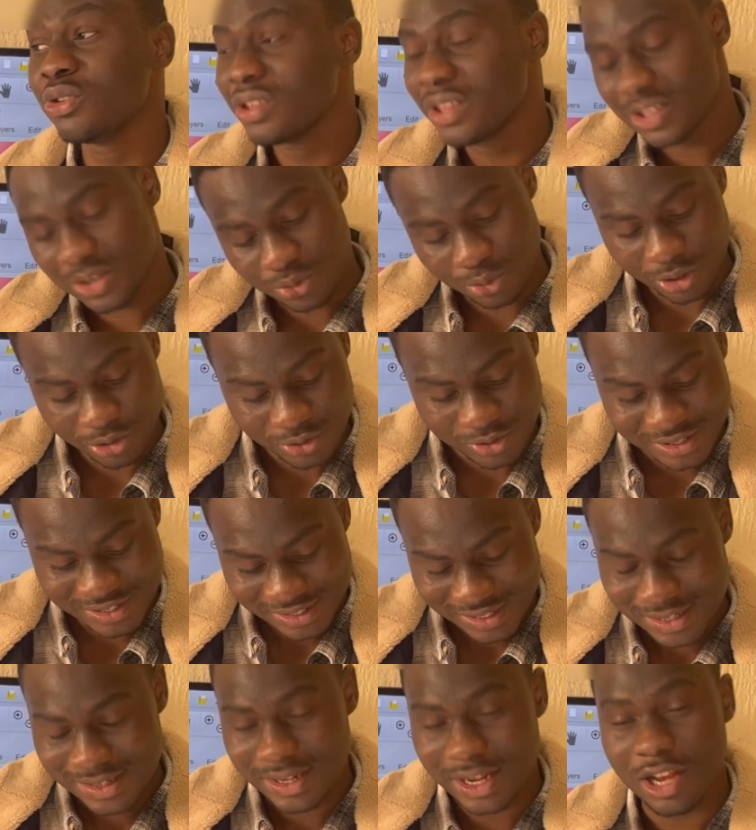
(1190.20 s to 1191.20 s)
This one, you
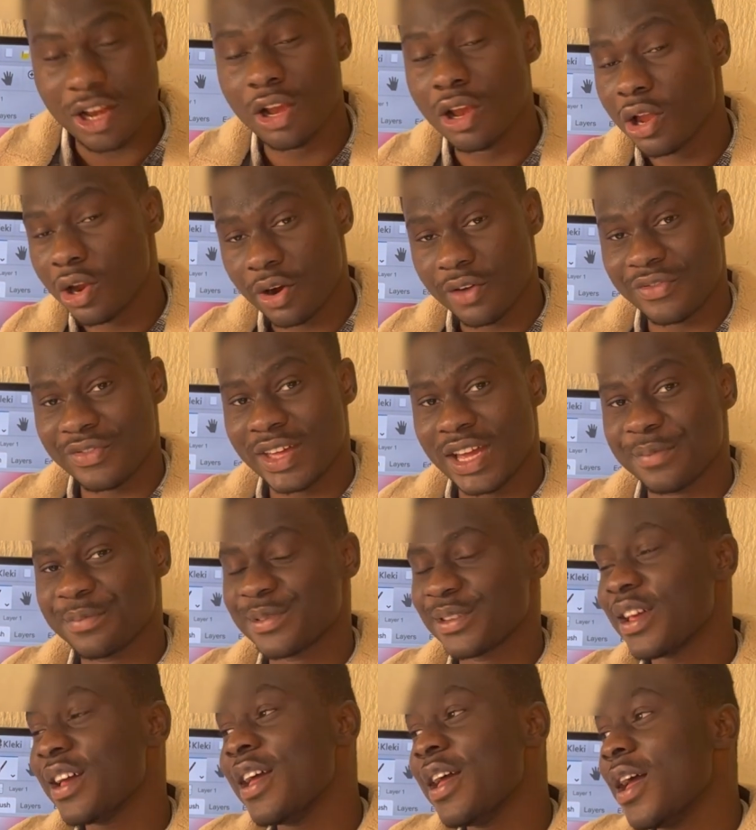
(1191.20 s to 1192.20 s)
see it a lot of times.